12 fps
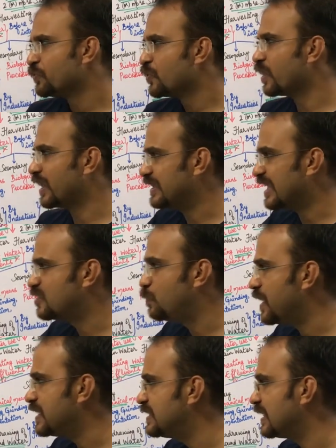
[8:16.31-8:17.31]
Okay, that's
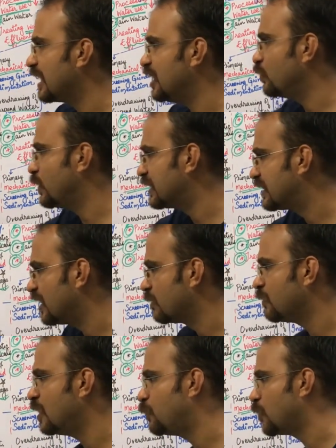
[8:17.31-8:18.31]
basically your
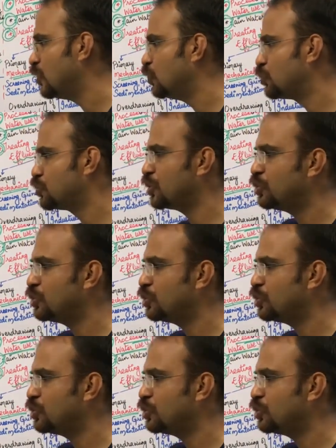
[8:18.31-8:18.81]
thermal pollution